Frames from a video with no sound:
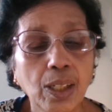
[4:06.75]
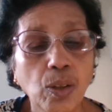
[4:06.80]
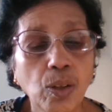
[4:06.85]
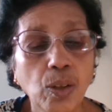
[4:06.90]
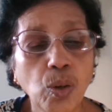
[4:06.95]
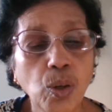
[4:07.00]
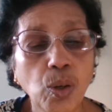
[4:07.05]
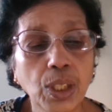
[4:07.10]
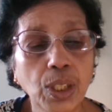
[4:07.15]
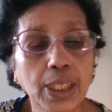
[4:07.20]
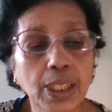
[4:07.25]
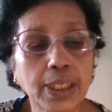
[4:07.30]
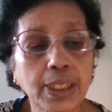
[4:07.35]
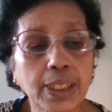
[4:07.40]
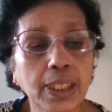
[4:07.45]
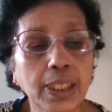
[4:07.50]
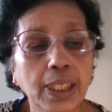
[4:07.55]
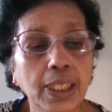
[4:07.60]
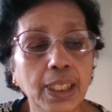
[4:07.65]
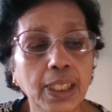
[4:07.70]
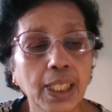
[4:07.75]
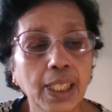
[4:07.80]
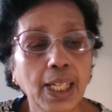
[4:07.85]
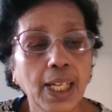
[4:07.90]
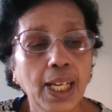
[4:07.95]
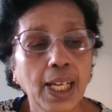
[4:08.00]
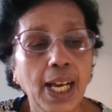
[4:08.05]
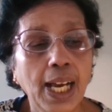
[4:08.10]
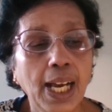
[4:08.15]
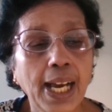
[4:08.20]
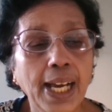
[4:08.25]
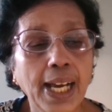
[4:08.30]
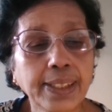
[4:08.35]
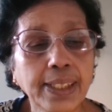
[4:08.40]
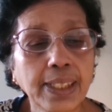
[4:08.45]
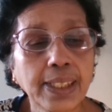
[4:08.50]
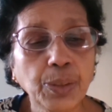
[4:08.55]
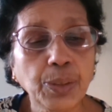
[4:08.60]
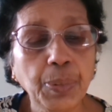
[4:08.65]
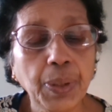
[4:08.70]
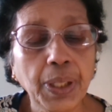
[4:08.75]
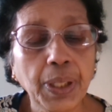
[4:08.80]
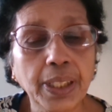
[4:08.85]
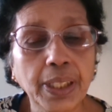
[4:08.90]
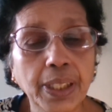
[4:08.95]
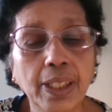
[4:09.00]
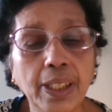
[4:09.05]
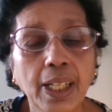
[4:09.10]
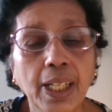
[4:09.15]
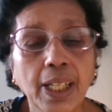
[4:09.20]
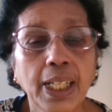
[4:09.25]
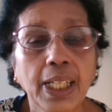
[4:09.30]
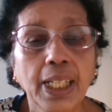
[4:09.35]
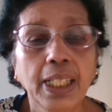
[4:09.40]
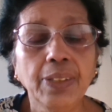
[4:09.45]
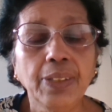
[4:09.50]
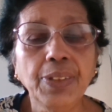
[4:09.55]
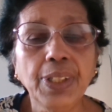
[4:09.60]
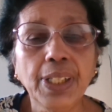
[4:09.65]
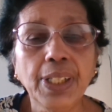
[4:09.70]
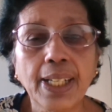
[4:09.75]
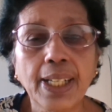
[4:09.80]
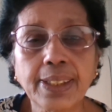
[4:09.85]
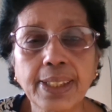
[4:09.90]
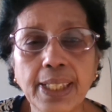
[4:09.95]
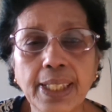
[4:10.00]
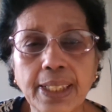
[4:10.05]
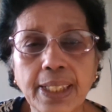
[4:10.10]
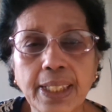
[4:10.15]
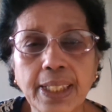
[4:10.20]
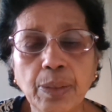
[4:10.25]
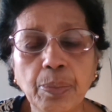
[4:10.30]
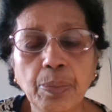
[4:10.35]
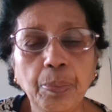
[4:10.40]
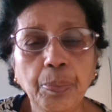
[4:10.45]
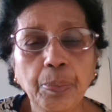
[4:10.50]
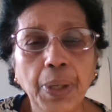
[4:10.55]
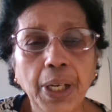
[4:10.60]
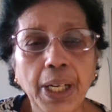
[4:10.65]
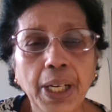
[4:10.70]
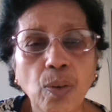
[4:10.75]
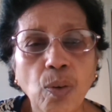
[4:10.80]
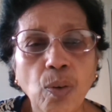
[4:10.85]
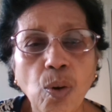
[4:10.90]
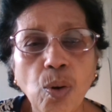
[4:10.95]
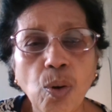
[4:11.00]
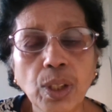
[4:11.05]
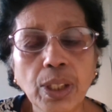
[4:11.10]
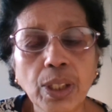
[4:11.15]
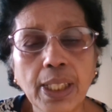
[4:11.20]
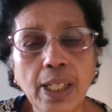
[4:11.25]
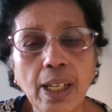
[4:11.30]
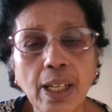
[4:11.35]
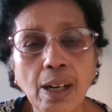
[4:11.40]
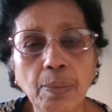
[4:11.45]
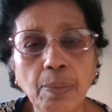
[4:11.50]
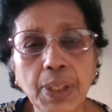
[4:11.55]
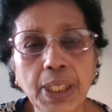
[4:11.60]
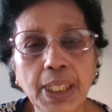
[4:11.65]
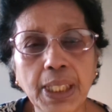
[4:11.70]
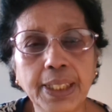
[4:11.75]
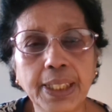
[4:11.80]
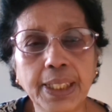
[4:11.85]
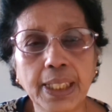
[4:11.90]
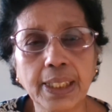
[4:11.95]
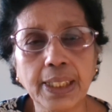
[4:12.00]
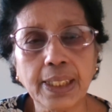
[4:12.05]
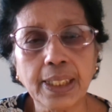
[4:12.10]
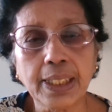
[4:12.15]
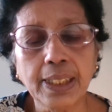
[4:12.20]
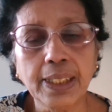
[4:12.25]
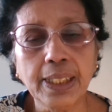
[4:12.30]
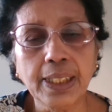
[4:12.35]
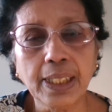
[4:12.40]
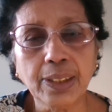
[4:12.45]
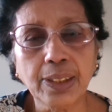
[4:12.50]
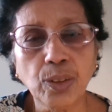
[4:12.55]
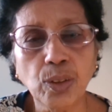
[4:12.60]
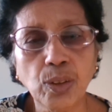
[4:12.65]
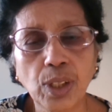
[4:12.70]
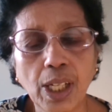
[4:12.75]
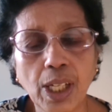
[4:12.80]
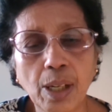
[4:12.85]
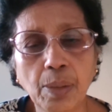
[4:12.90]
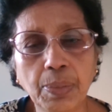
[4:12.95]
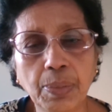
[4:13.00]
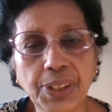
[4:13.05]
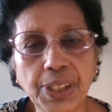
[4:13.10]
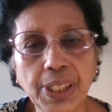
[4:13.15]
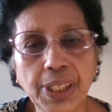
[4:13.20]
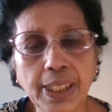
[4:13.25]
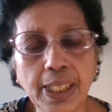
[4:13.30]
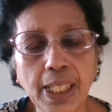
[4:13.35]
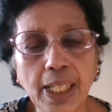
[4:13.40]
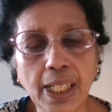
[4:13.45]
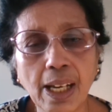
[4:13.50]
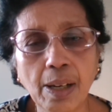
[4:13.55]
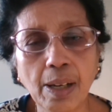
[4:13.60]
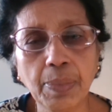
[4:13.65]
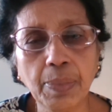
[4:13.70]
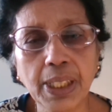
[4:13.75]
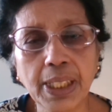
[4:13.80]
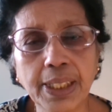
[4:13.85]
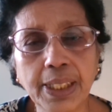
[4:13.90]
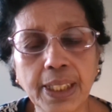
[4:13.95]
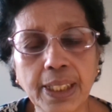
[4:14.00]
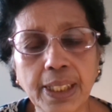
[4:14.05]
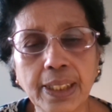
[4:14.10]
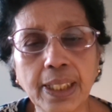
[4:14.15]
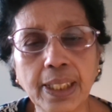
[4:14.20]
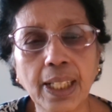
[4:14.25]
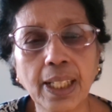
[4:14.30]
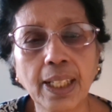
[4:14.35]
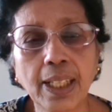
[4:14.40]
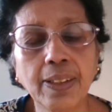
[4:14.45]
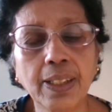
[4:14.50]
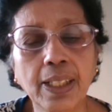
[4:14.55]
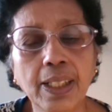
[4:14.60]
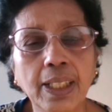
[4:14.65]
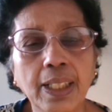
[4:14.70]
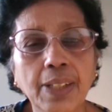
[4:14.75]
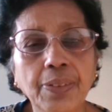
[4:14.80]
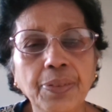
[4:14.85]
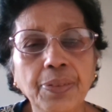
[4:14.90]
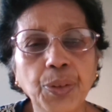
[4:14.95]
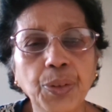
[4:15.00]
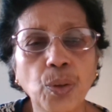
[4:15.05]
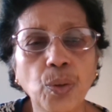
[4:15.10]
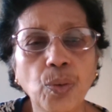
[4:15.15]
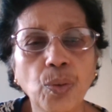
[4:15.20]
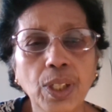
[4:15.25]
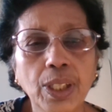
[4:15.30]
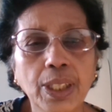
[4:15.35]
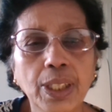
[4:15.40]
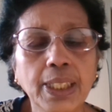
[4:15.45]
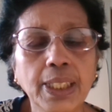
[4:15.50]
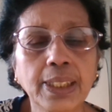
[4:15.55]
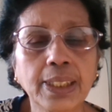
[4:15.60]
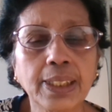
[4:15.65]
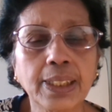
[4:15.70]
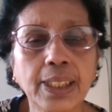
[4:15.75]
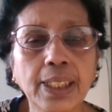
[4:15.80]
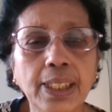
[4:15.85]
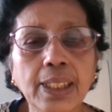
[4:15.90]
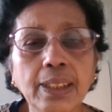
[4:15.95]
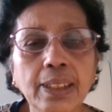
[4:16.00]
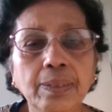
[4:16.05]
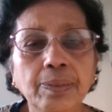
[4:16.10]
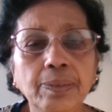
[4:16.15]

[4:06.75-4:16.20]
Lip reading: owners. Assets paid. If the assets pay all the liabilities, there is no liability, say the liabilities, the leftover is the